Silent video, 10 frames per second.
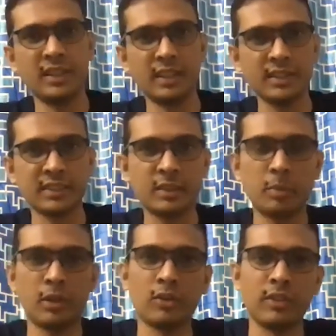the success
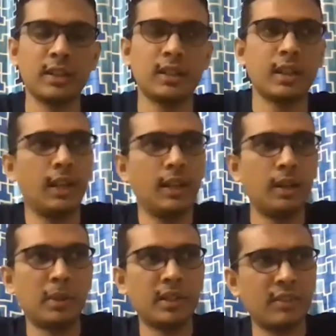part of it.
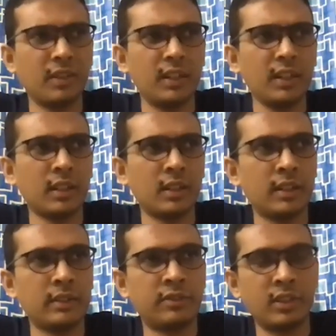But definitely in
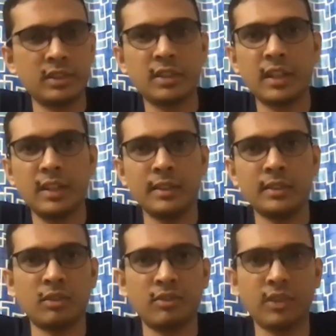the first 3 years
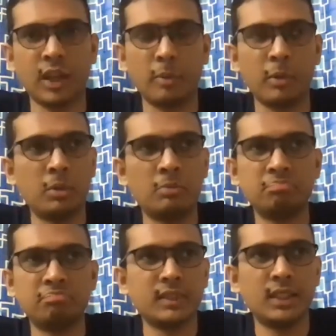of Rapido,
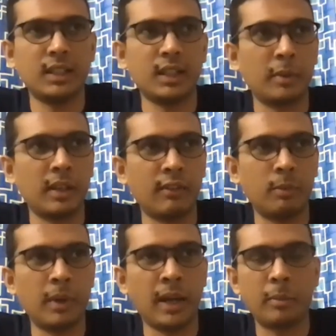I mean, our
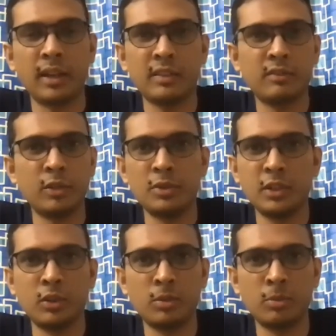bank balance went to
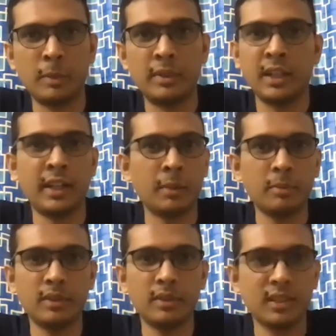0 maybe 3
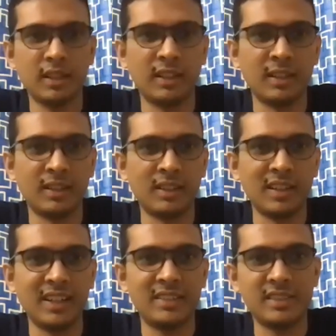times.
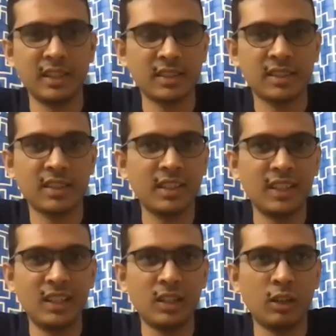It's just
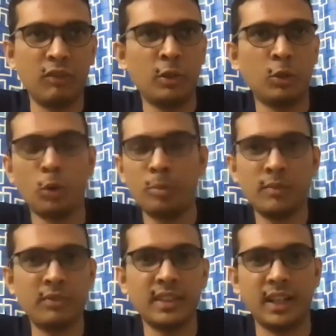how we coped
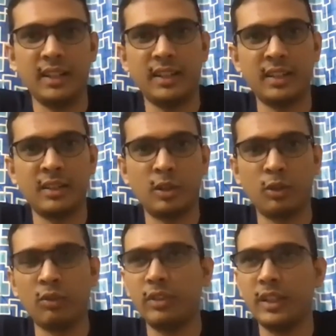up with that and
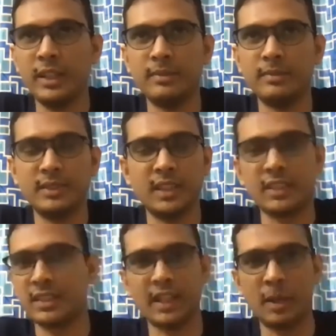how we
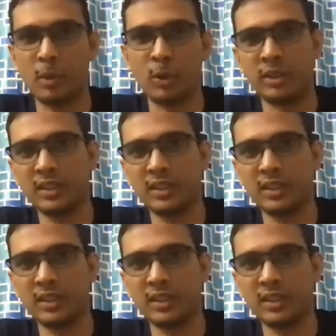just came out.